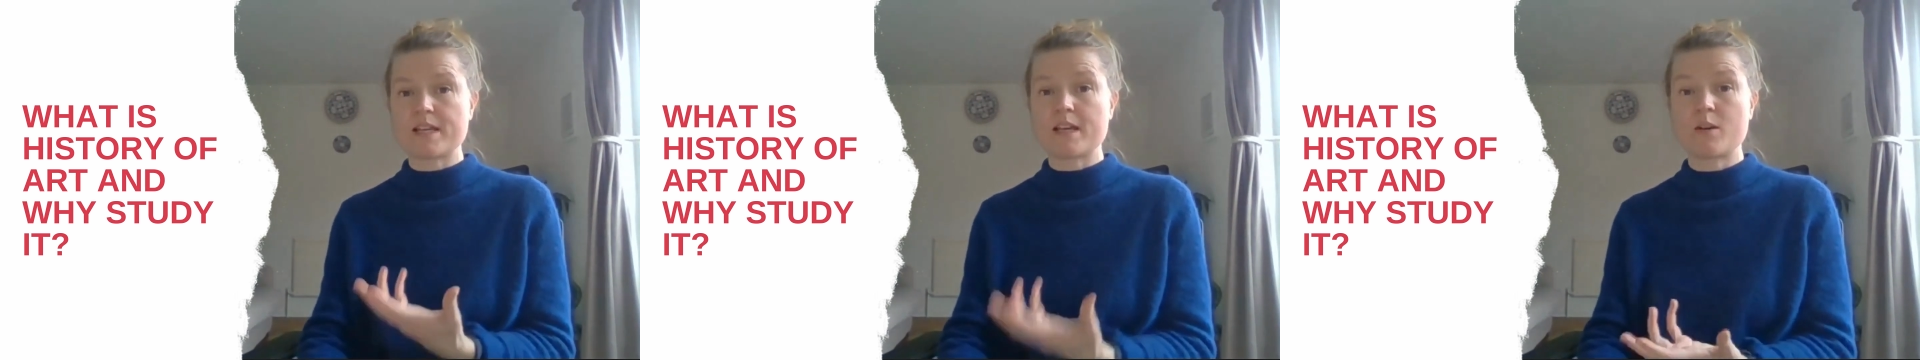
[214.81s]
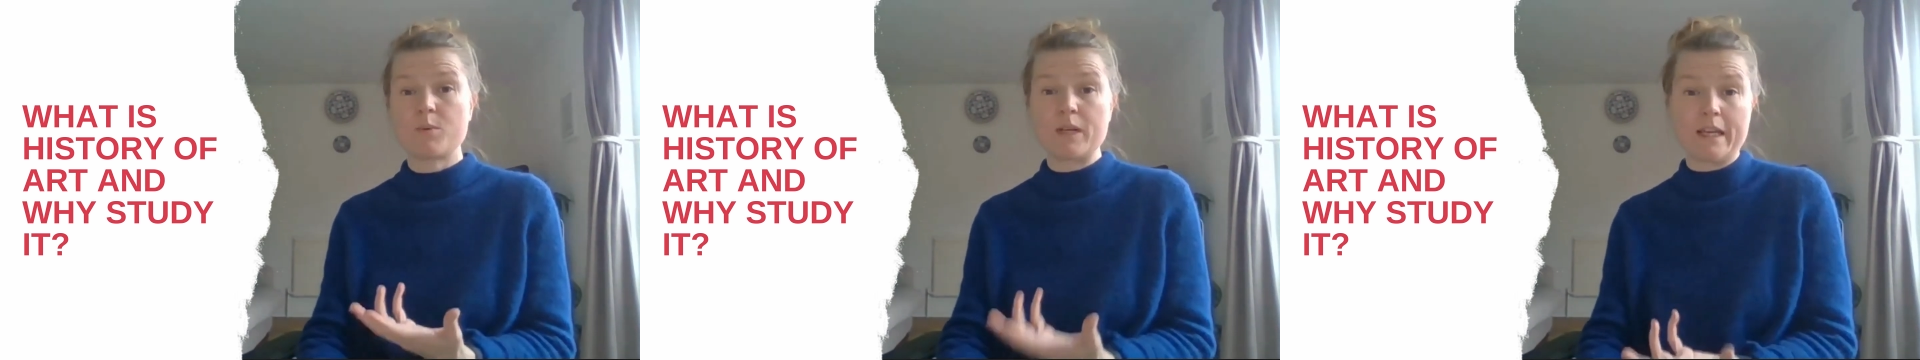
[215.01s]

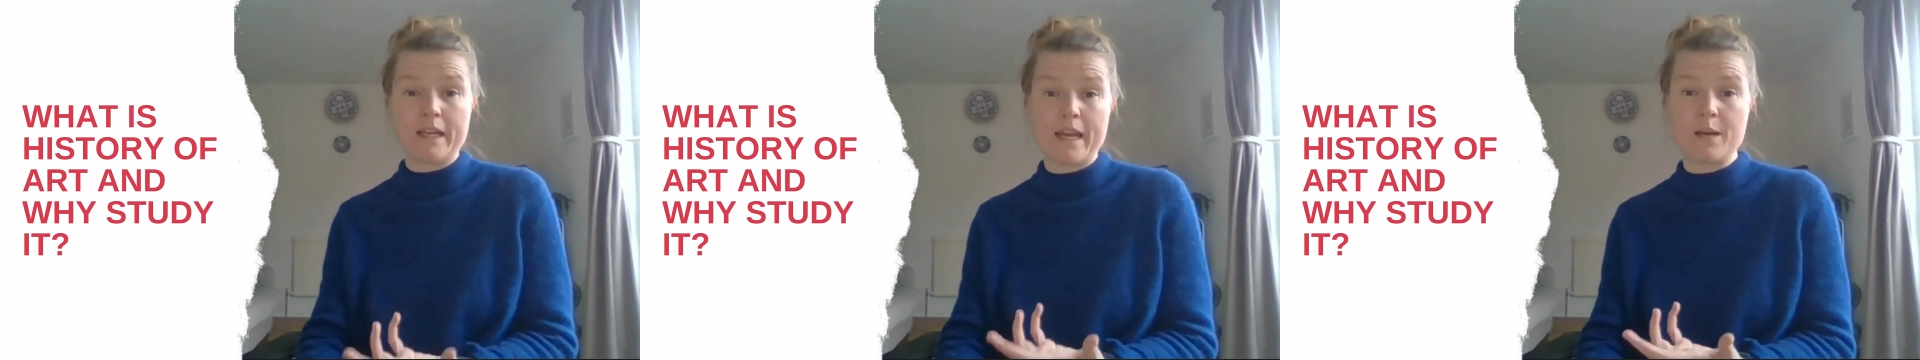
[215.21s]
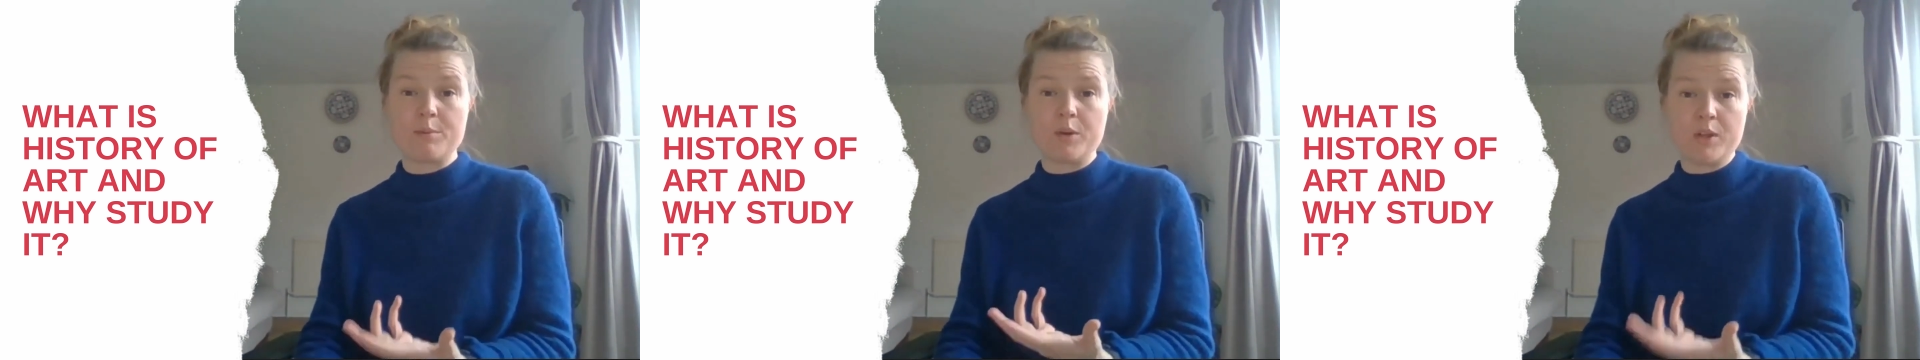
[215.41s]
that it will
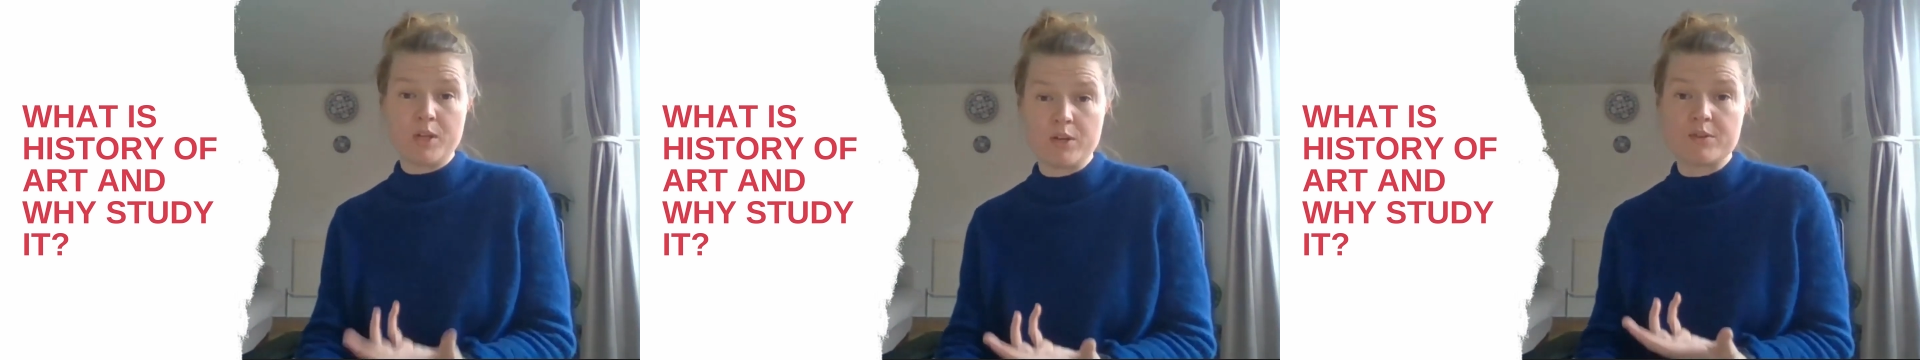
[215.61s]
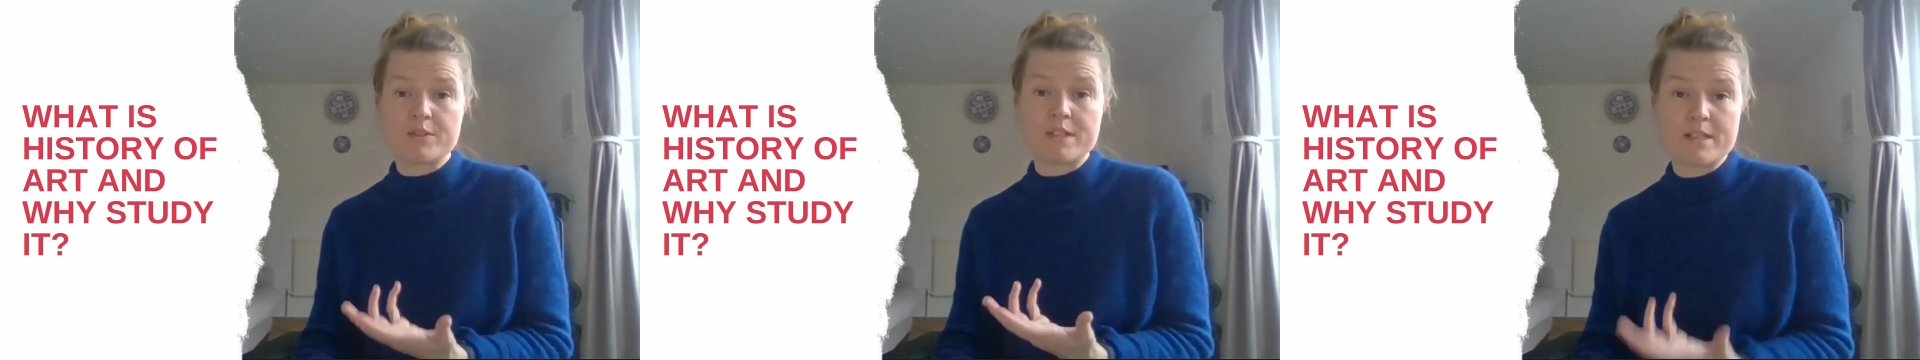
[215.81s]
enable
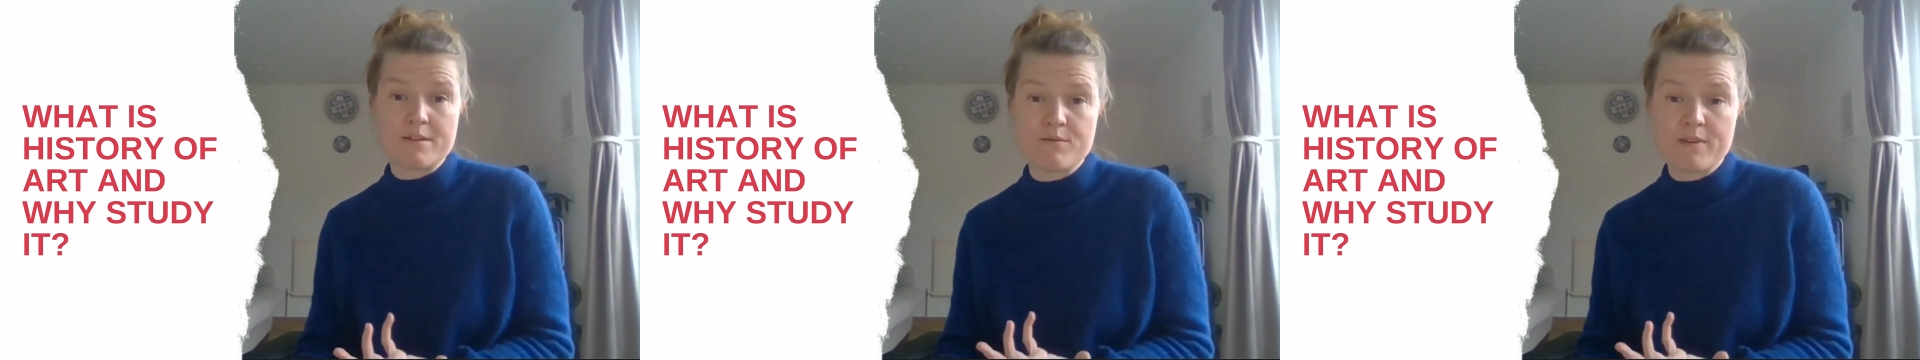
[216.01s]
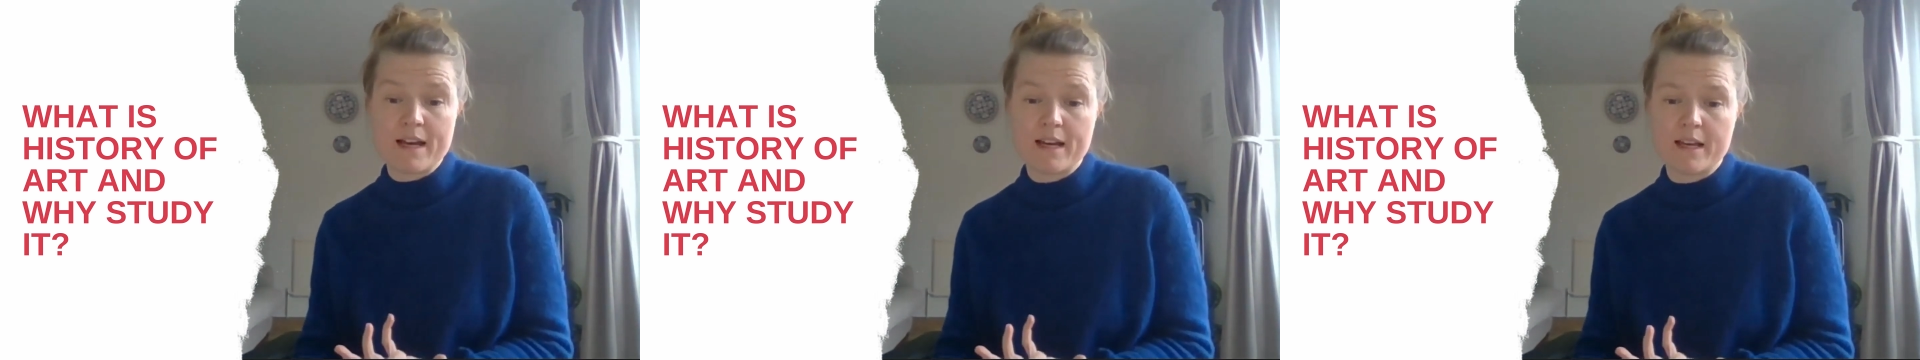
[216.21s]
you to
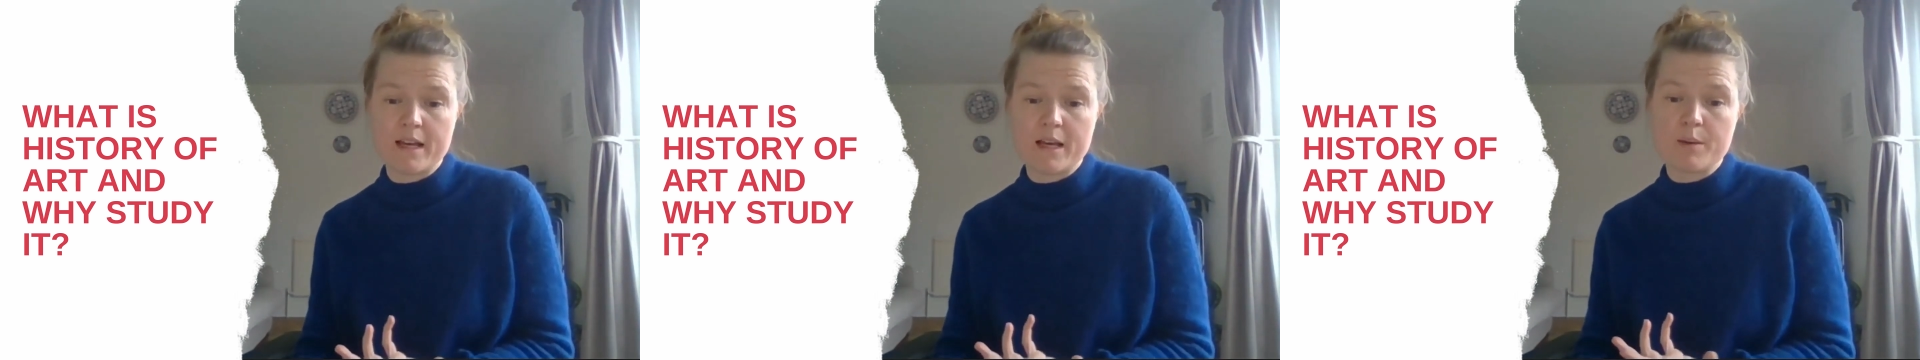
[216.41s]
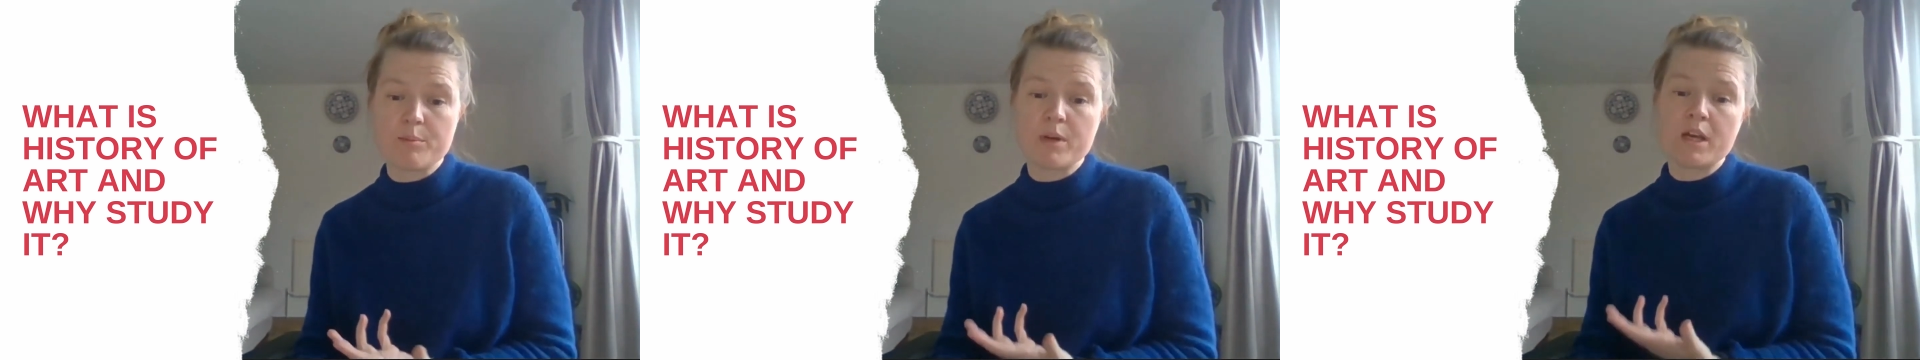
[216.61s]

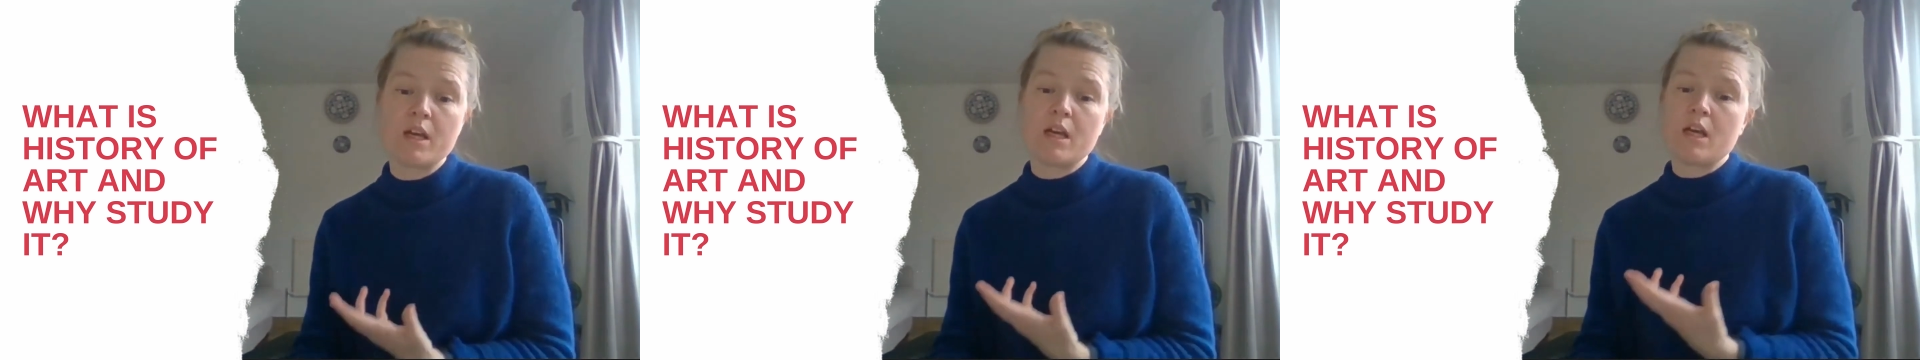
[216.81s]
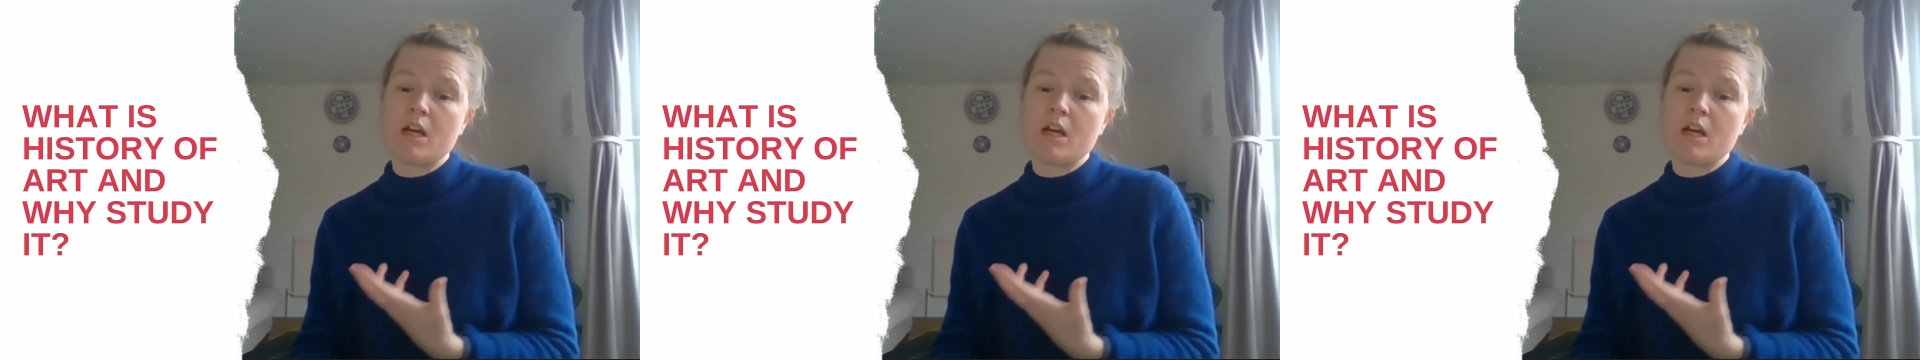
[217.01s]
develop.